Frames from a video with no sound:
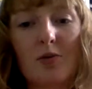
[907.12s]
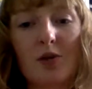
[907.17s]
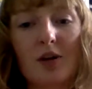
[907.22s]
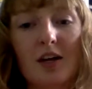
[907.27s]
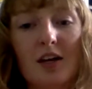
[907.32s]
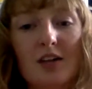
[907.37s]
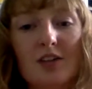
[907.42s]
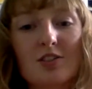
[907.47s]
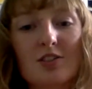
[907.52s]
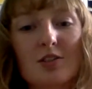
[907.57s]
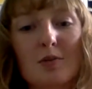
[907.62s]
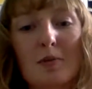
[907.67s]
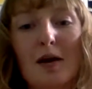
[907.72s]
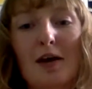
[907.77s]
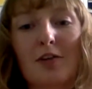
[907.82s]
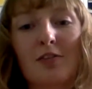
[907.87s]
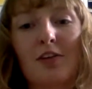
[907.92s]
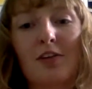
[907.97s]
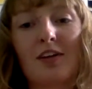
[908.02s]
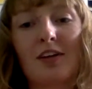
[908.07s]
it enters the
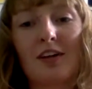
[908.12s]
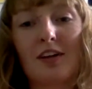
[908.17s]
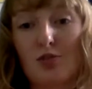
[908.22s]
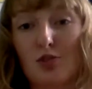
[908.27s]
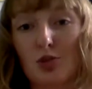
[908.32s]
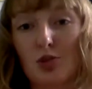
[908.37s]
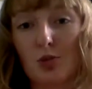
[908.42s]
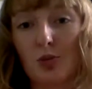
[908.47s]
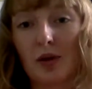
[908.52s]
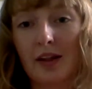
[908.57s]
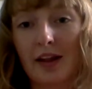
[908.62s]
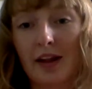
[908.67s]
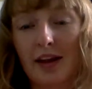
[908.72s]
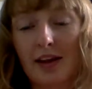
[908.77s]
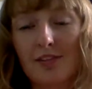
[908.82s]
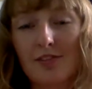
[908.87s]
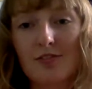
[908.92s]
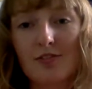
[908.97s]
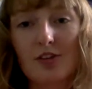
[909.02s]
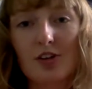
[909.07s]
battlefield, it gives you 1
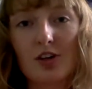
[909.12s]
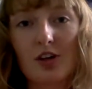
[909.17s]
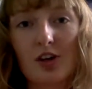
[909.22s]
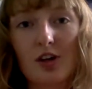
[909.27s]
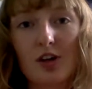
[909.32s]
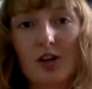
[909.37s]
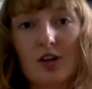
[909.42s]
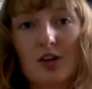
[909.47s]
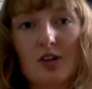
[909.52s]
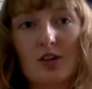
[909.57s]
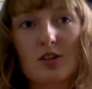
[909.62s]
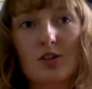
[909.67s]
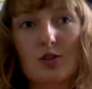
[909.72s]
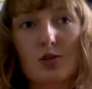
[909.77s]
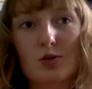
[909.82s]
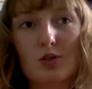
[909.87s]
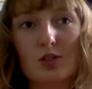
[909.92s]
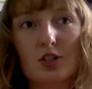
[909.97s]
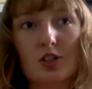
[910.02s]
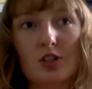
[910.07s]
life. It's
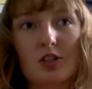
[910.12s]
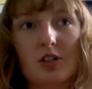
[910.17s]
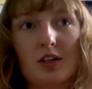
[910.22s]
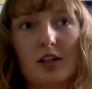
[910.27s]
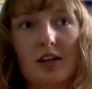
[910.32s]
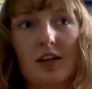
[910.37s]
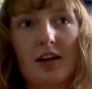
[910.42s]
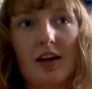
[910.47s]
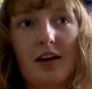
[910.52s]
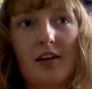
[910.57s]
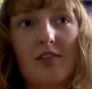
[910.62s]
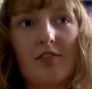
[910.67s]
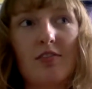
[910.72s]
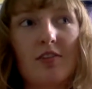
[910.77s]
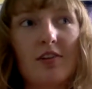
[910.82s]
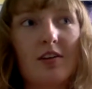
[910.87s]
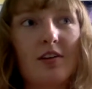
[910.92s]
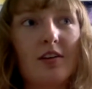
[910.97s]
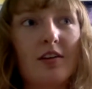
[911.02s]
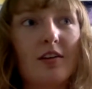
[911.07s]
always good to get life
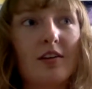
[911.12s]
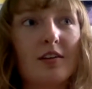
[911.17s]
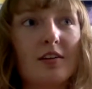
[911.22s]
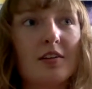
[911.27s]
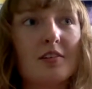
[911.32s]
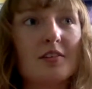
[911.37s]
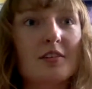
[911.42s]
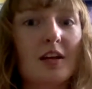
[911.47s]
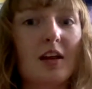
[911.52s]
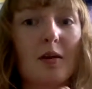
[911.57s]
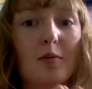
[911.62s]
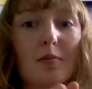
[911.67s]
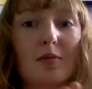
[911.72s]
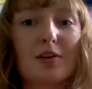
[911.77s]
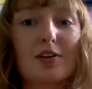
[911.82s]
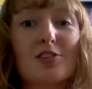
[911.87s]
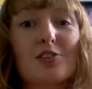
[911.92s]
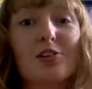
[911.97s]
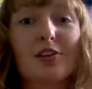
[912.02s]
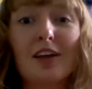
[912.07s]
in this game
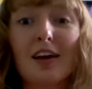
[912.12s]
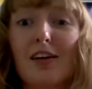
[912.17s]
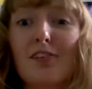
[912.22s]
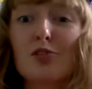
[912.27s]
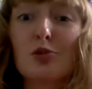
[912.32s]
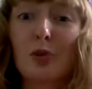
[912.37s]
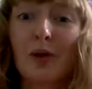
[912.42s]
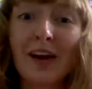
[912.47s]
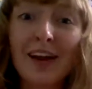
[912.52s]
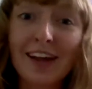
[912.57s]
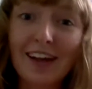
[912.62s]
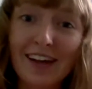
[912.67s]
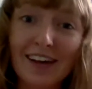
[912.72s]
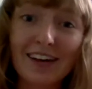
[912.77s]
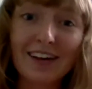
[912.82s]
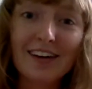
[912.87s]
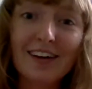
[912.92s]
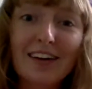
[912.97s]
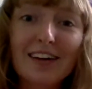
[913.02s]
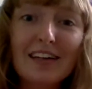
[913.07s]
because you only have 20.
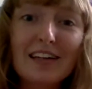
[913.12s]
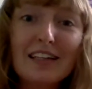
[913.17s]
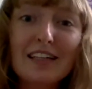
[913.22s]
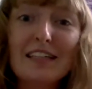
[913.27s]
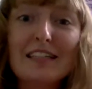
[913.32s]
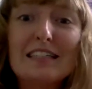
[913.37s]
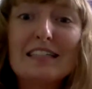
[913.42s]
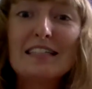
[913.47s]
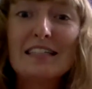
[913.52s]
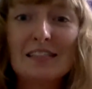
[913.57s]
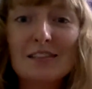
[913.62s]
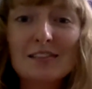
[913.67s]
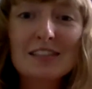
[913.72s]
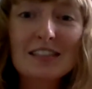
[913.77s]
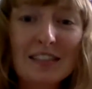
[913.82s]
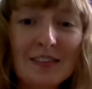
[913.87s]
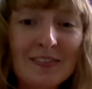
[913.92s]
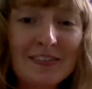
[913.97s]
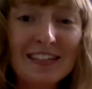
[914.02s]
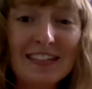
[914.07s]
With
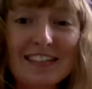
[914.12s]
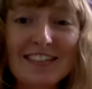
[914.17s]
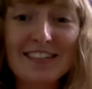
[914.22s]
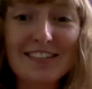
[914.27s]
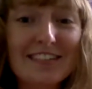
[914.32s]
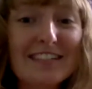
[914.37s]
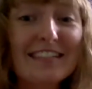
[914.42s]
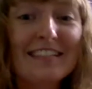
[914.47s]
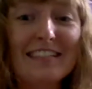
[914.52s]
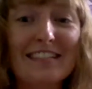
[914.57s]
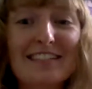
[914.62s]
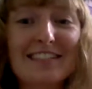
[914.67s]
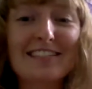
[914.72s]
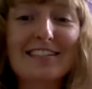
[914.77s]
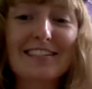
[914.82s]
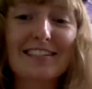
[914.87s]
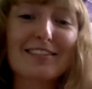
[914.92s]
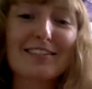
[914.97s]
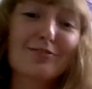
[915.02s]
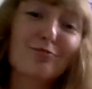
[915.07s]
some of these creatures,
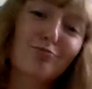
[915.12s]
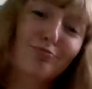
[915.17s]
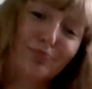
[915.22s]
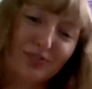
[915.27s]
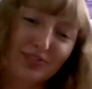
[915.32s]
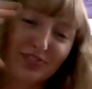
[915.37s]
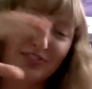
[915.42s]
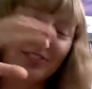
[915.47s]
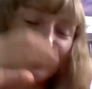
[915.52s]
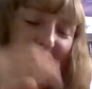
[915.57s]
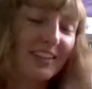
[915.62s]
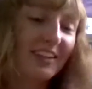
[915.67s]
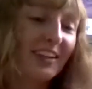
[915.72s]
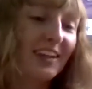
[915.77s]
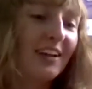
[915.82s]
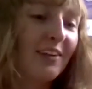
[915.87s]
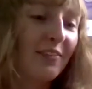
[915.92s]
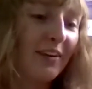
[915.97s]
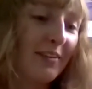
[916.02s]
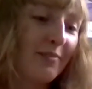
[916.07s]

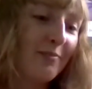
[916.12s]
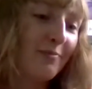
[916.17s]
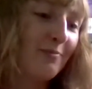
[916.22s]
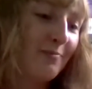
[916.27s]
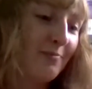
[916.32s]
anyway.